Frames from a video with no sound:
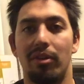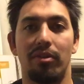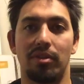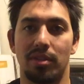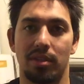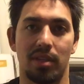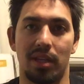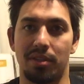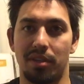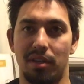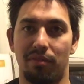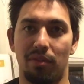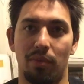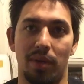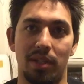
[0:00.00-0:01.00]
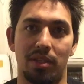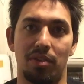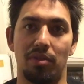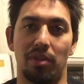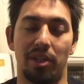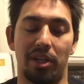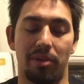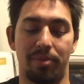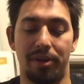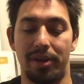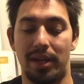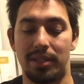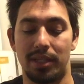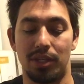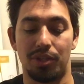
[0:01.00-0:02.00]
There's tons of different ways to do linear
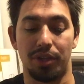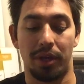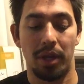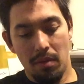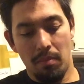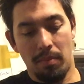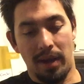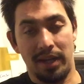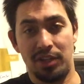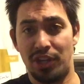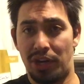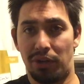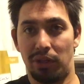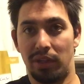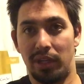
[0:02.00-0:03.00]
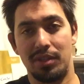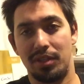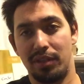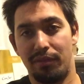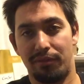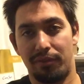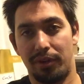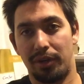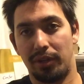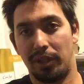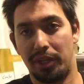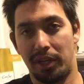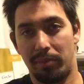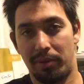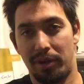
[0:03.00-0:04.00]
periodization, but generally you see for
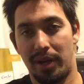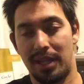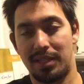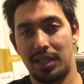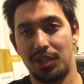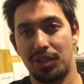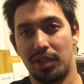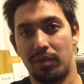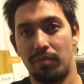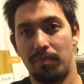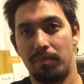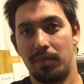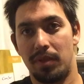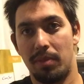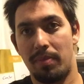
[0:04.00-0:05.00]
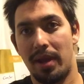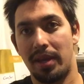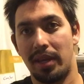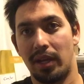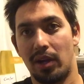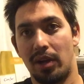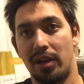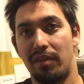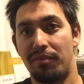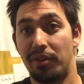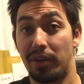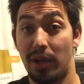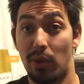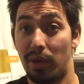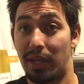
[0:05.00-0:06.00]
linear periodization, depending on if
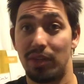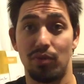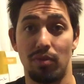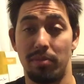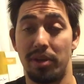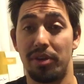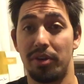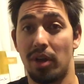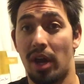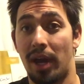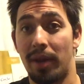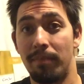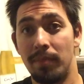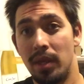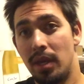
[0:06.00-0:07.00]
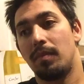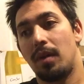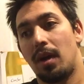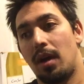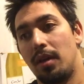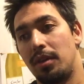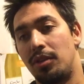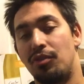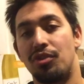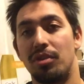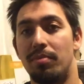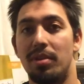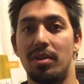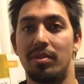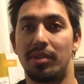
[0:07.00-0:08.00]
you're going into a meet or not, you should
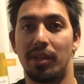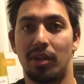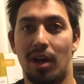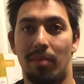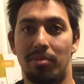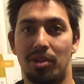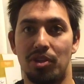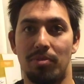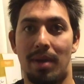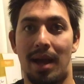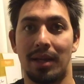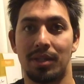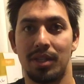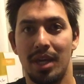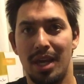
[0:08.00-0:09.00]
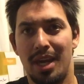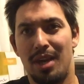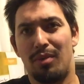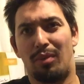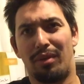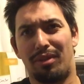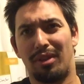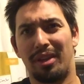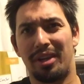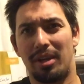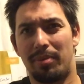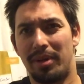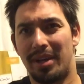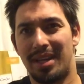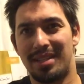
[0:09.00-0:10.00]
be using a competition max. With the linear
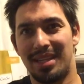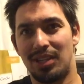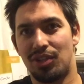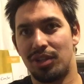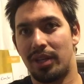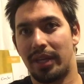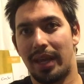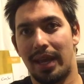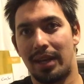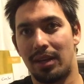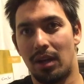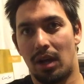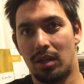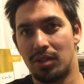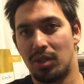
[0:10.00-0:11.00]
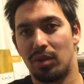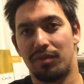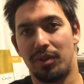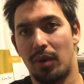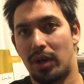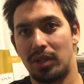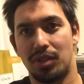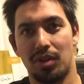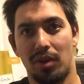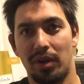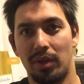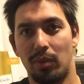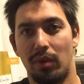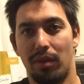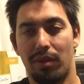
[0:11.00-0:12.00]
periodization, again, also if you are
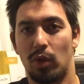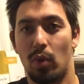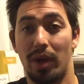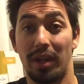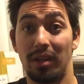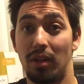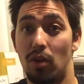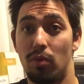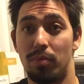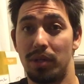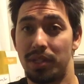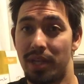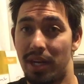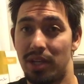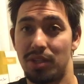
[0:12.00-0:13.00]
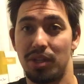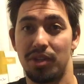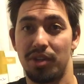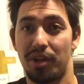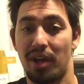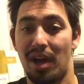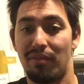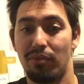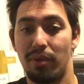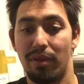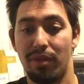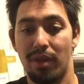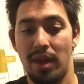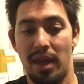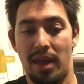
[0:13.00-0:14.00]
starting with quite a low percentage to start off
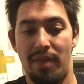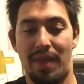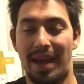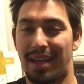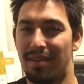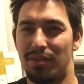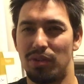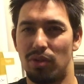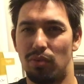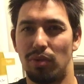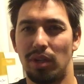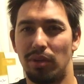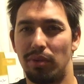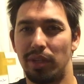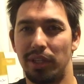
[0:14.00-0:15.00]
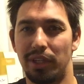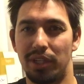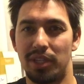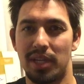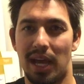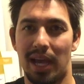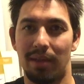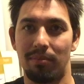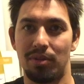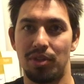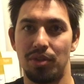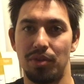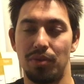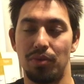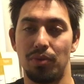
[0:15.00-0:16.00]
with, that gives you a really, really good time
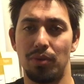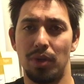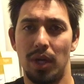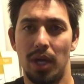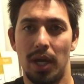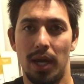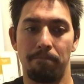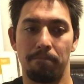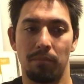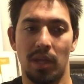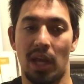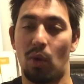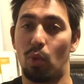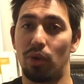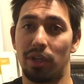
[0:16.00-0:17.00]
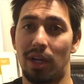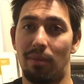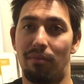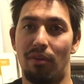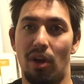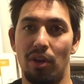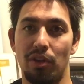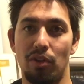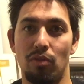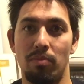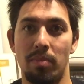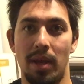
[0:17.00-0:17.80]
to kind of work up volume.